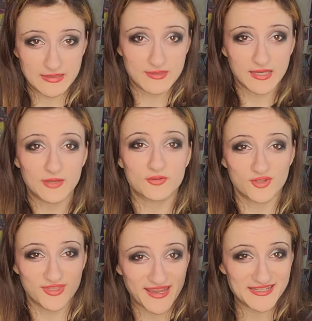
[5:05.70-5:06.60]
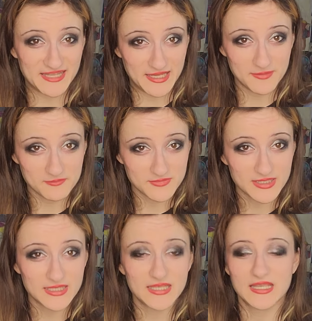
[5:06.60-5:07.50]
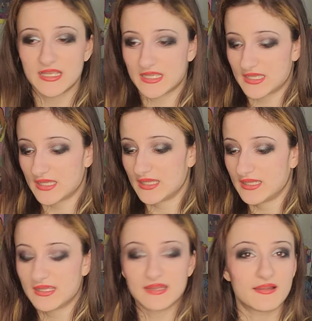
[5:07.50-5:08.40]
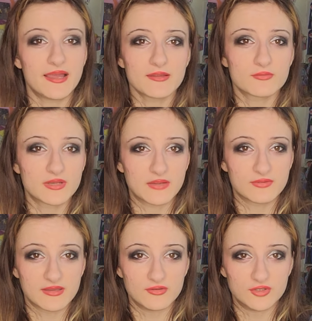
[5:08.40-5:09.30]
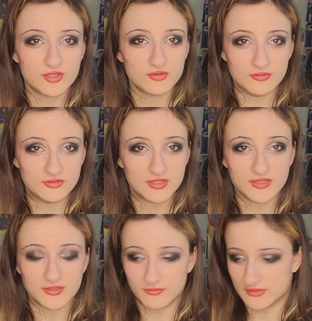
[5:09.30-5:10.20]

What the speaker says: like the character in that game, And the last one I was a dude too,